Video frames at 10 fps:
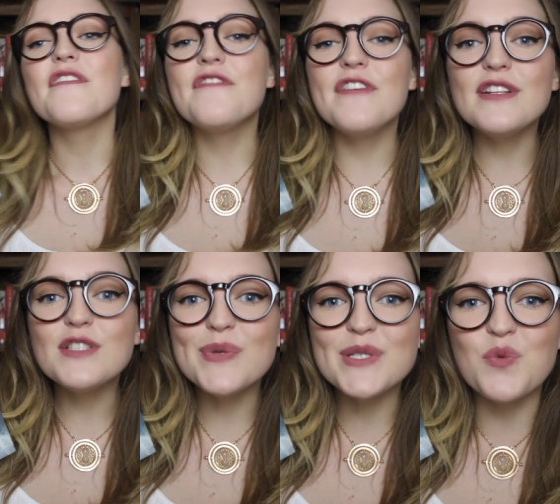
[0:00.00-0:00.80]

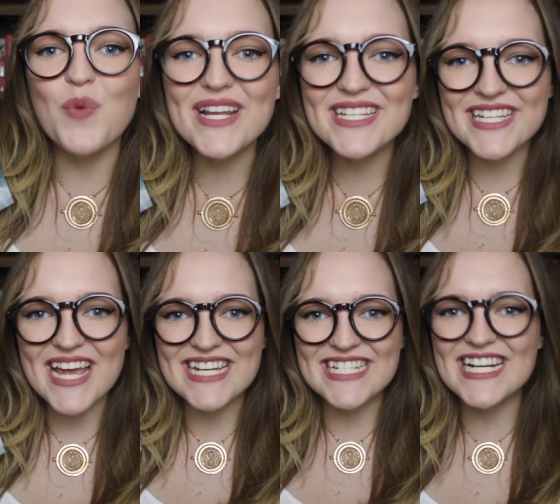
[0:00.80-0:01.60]
Filled with wit
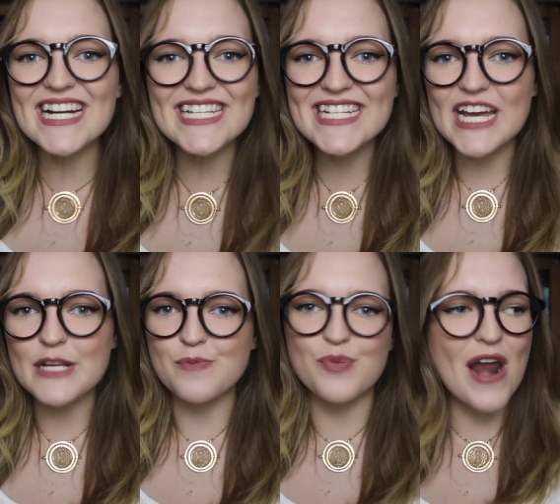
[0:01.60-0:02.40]
and cunning
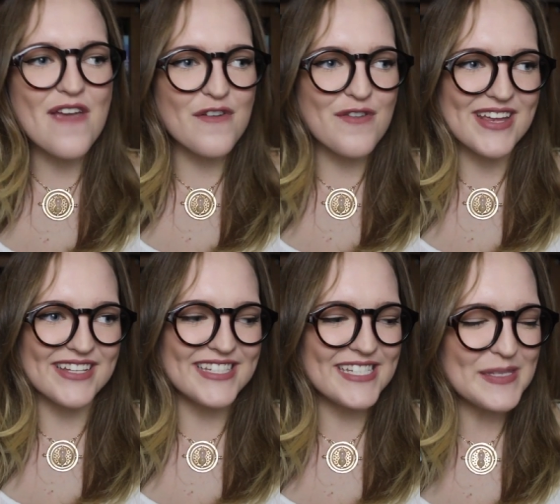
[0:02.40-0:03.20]
and bravery
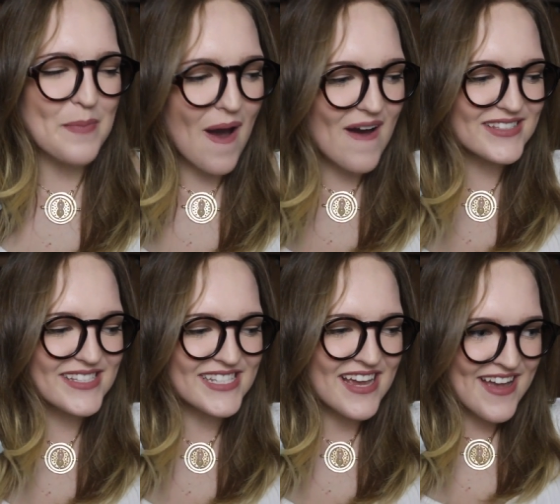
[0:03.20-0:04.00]
and
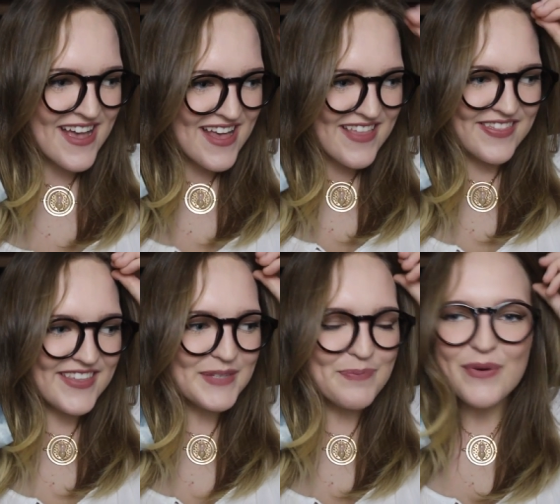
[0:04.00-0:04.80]
smarts,
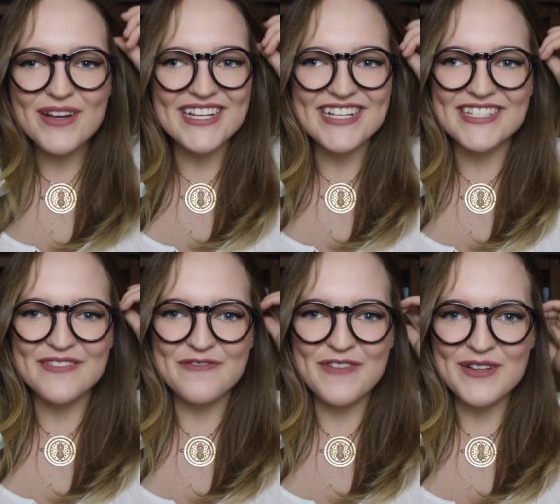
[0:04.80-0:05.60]
this book
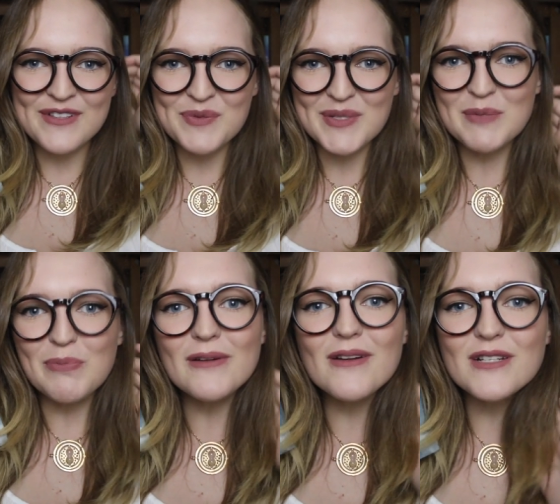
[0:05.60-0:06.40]
is filled
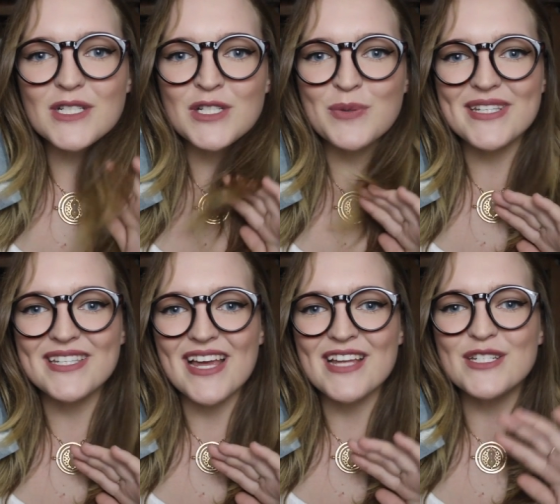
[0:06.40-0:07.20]
with plot
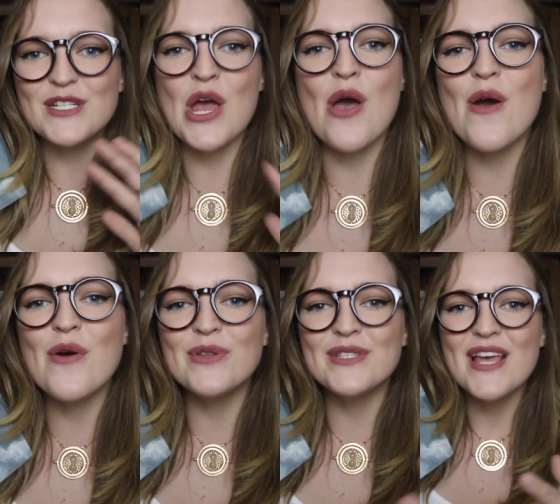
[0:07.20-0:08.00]
twists and
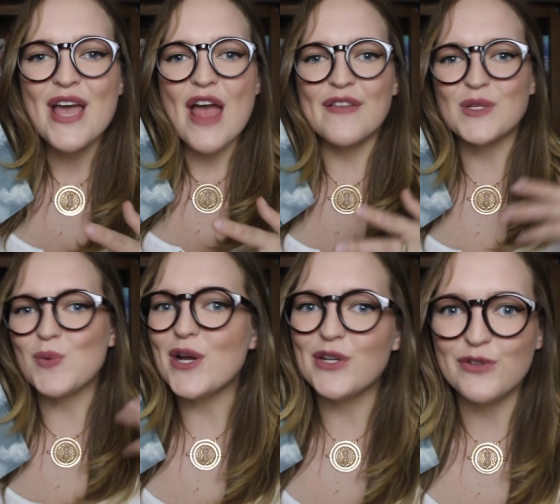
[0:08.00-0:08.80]
turns in this
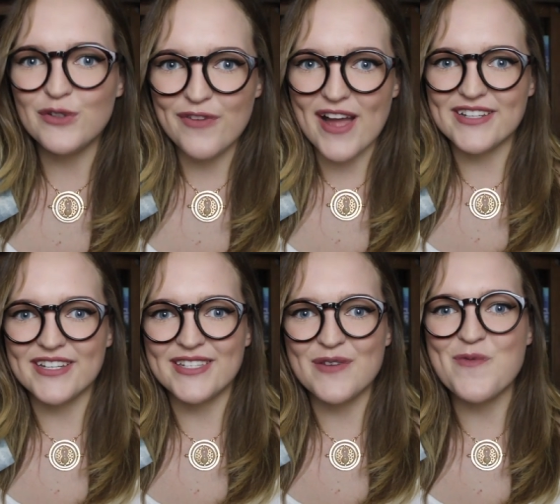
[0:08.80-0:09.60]
wonderful
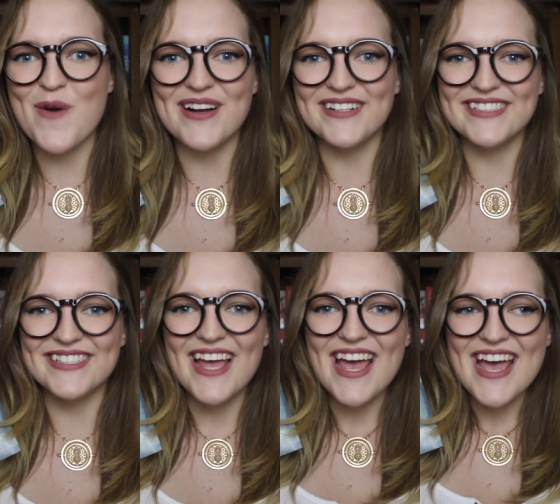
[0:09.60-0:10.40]
fantasy world,